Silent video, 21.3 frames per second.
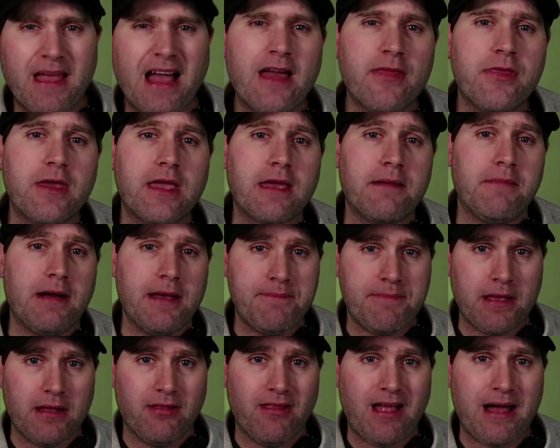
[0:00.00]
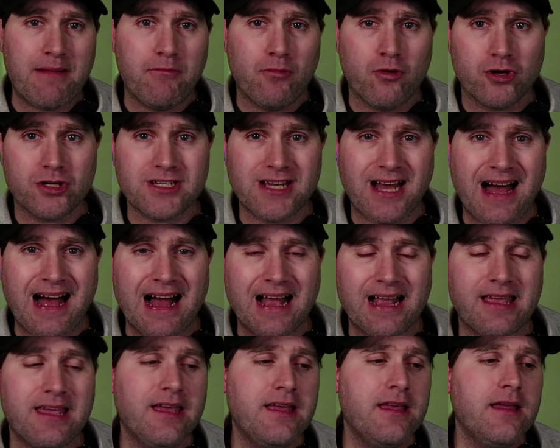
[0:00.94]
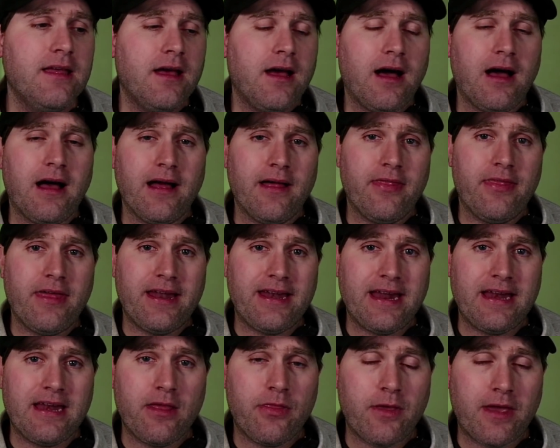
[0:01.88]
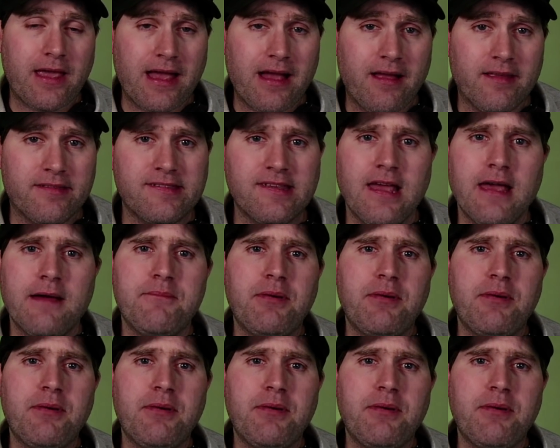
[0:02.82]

I think it might be a lot more talk uh, than anything else.